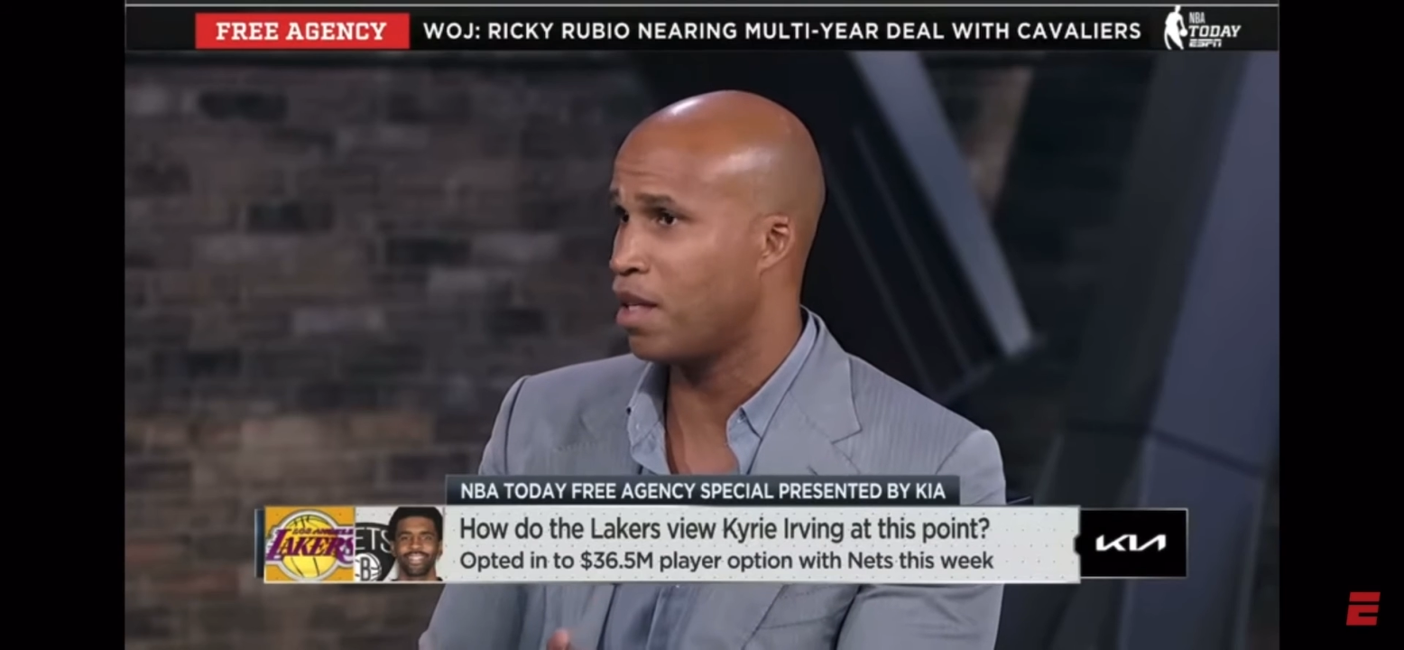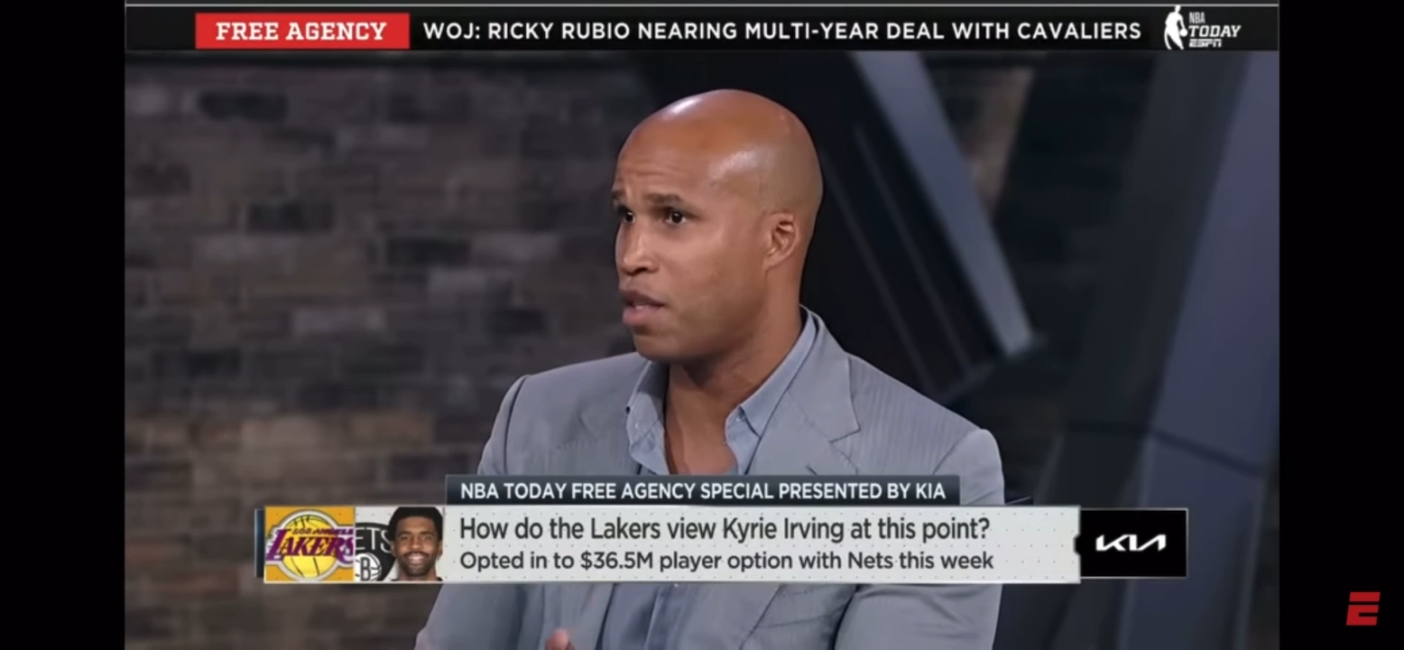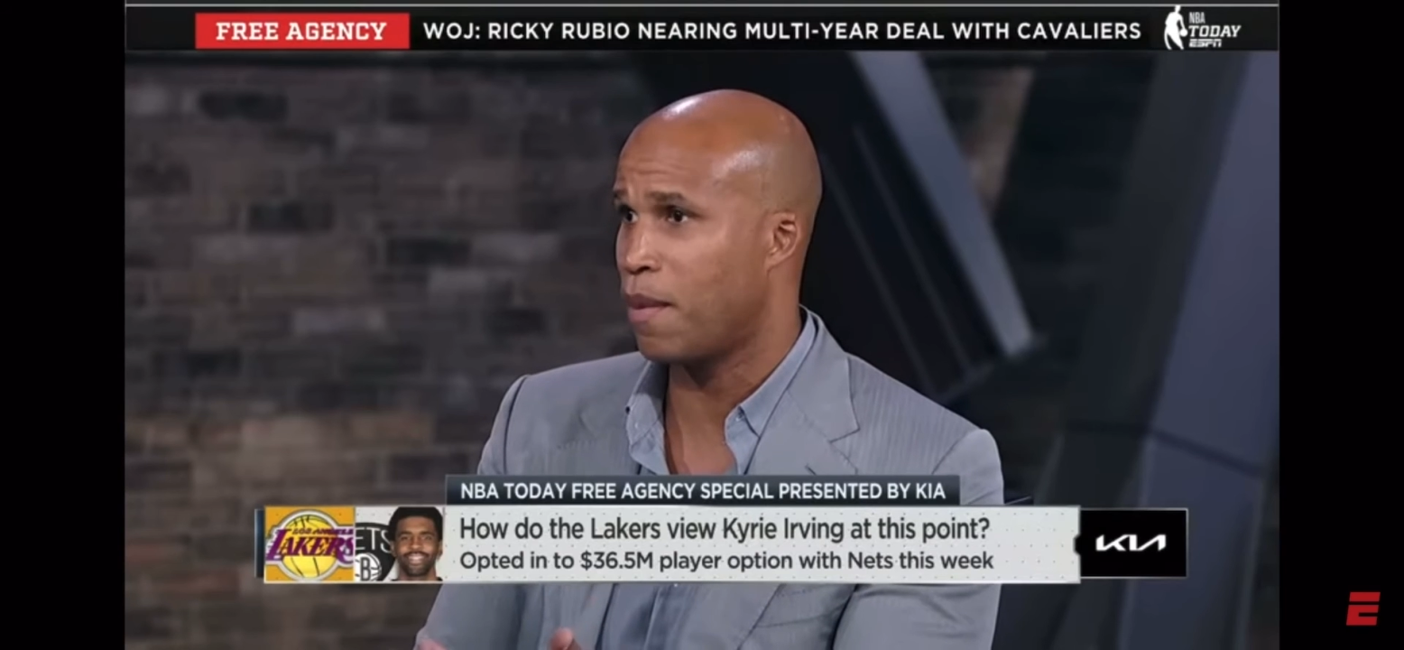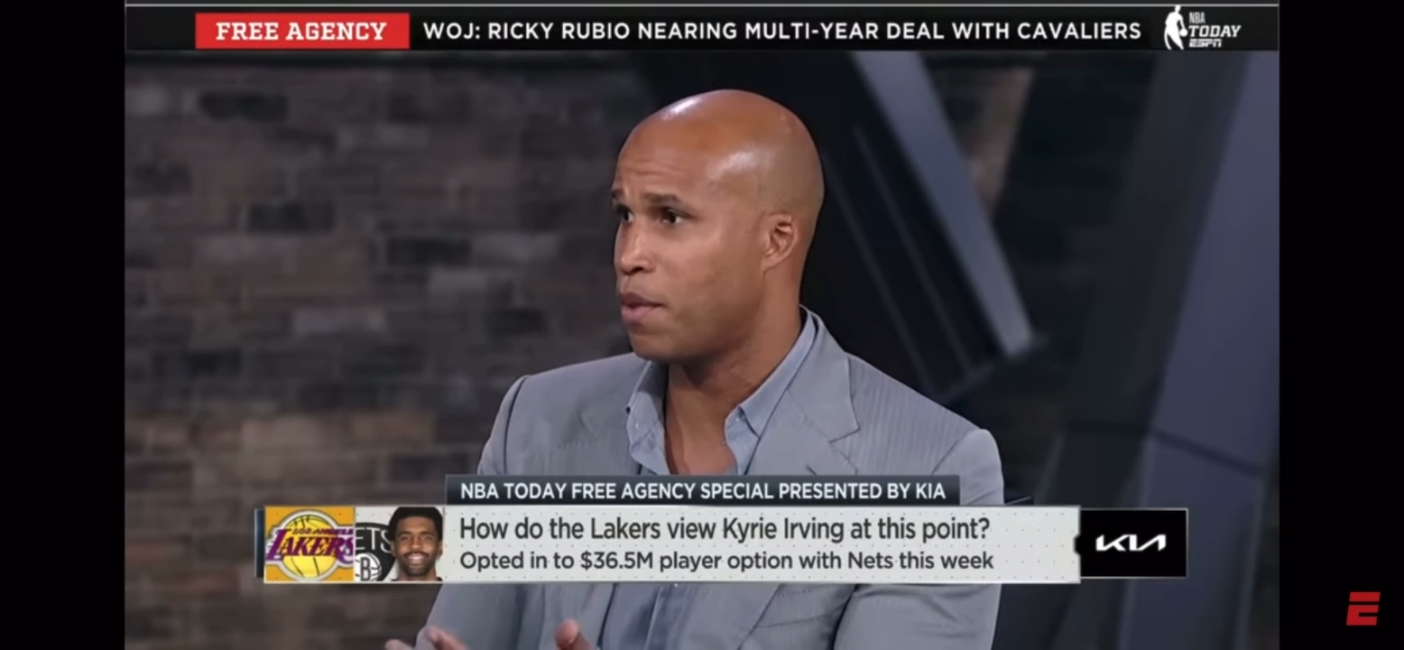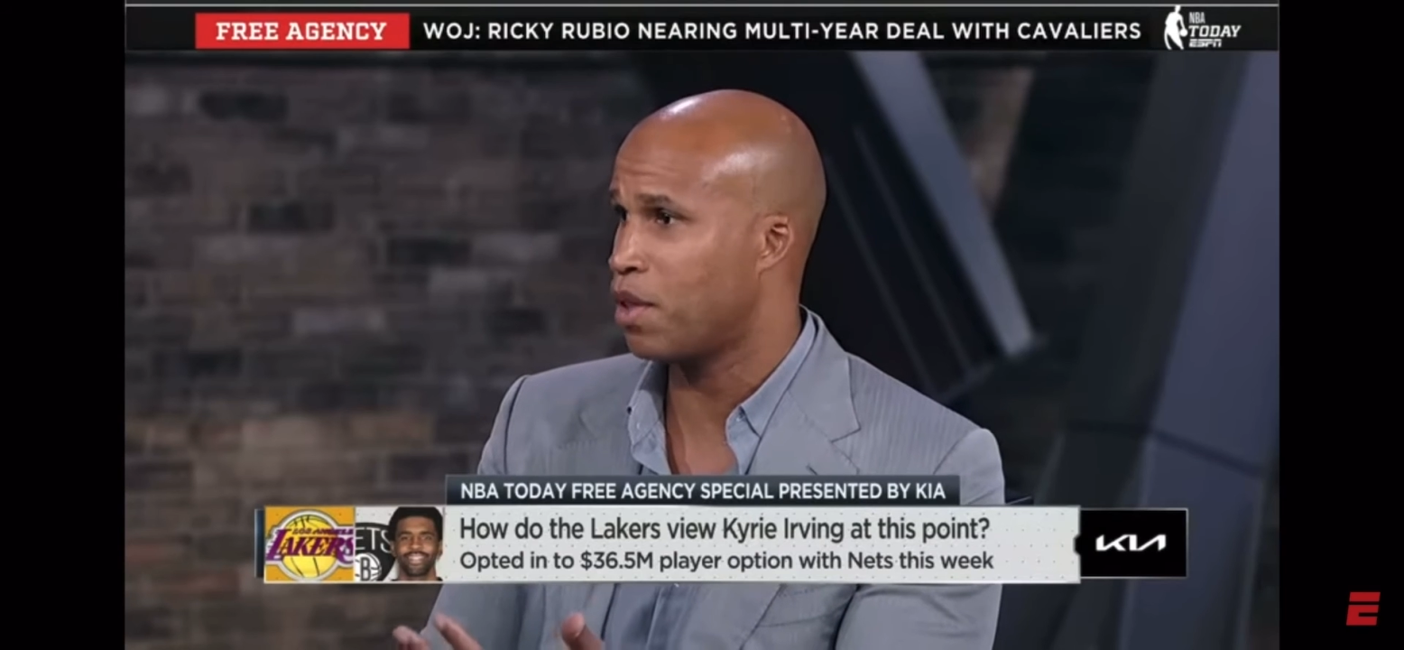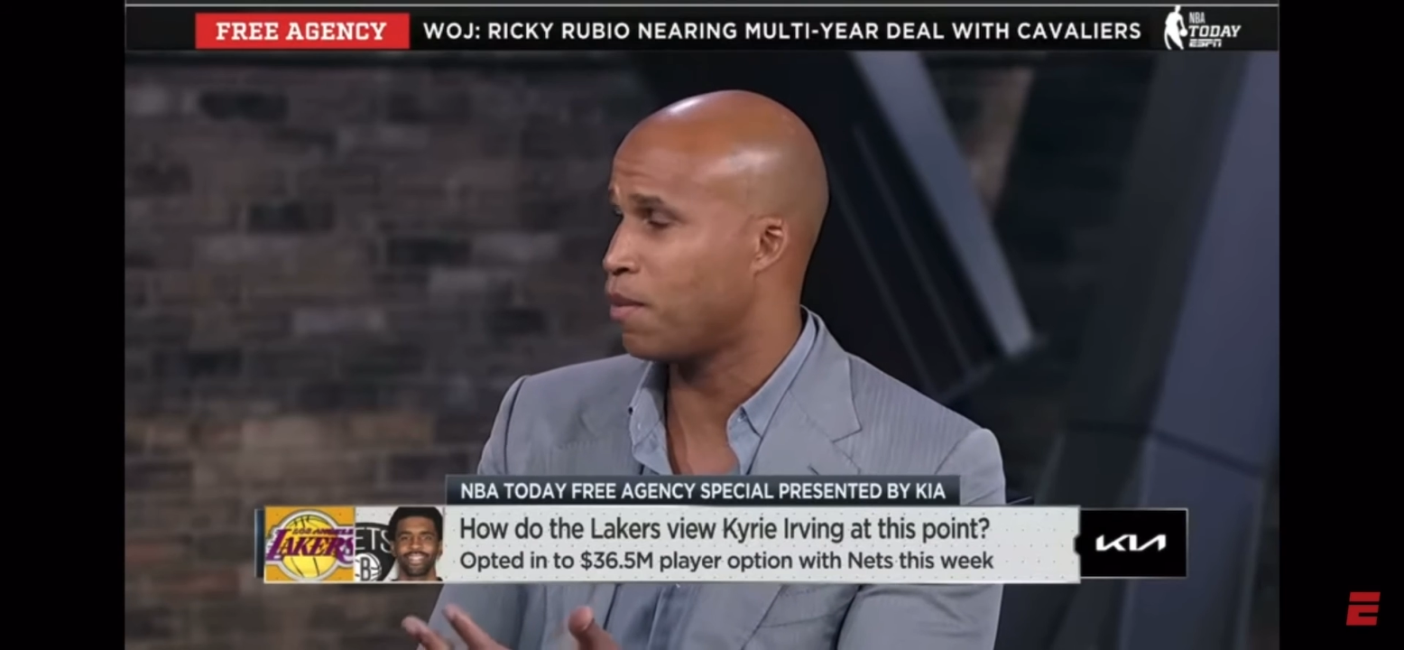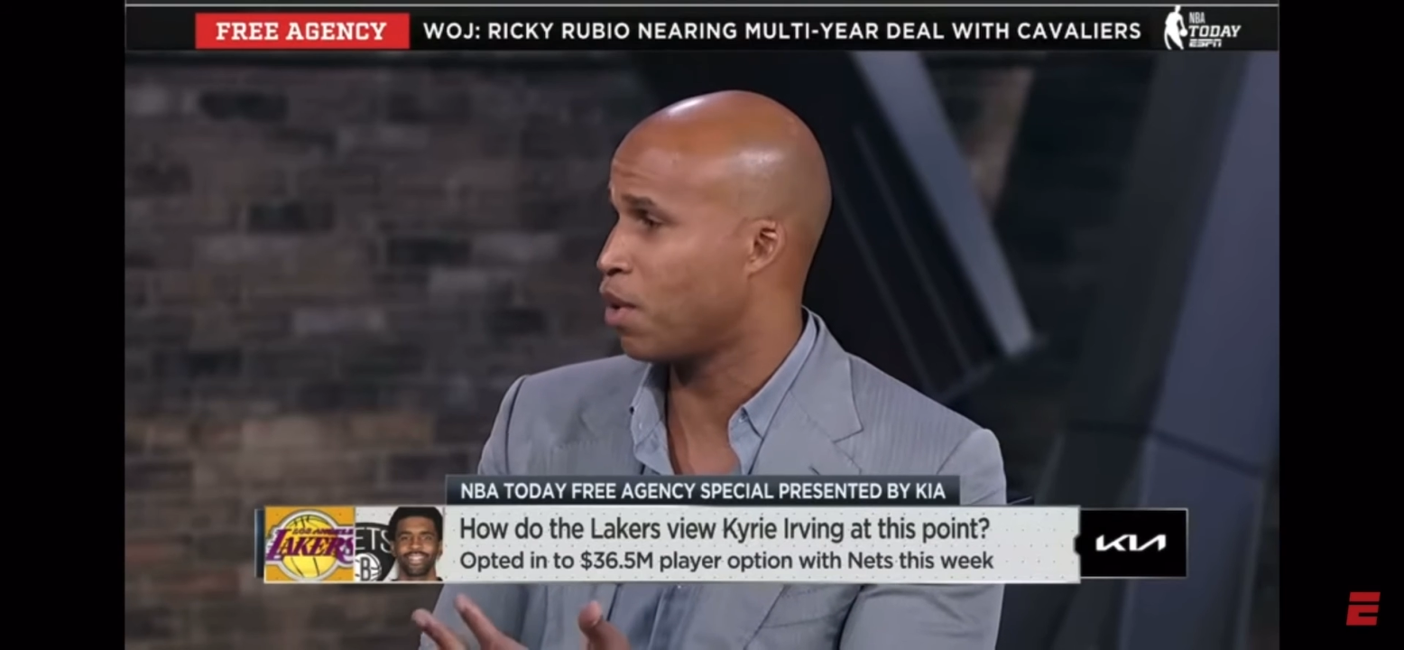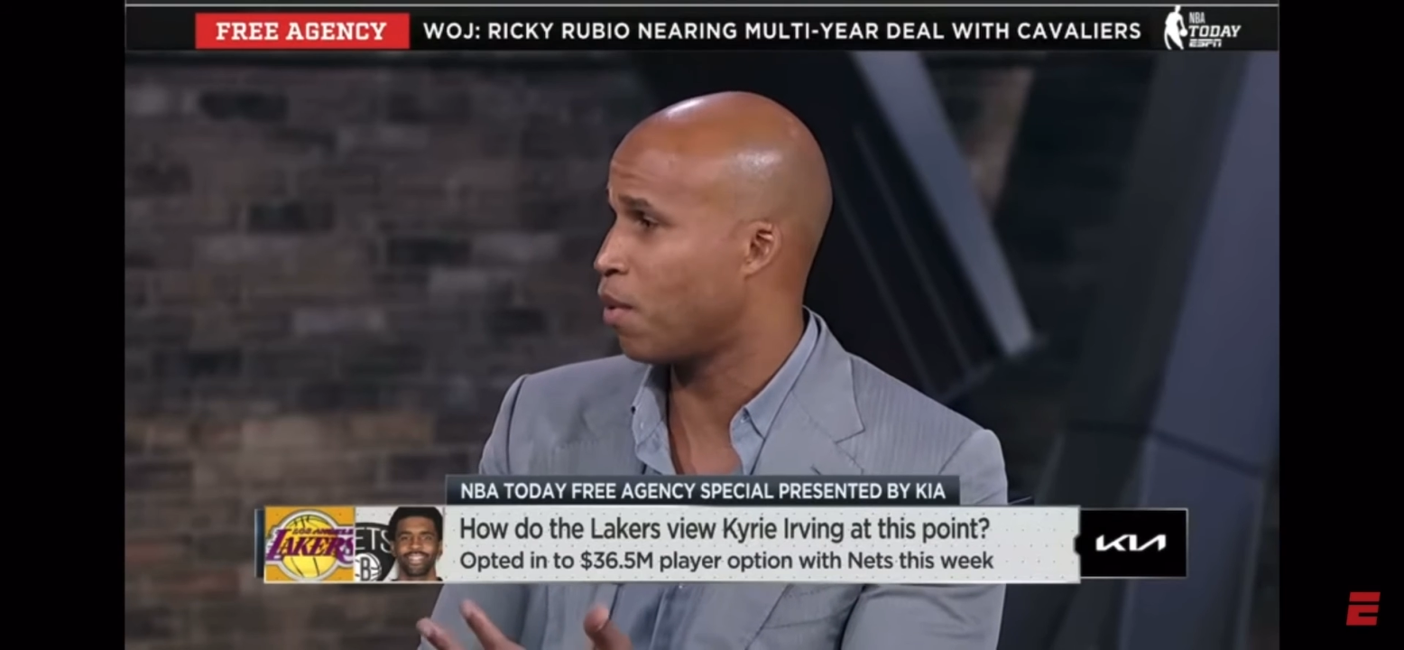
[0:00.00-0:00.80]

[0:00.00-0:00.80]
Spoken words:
the championship,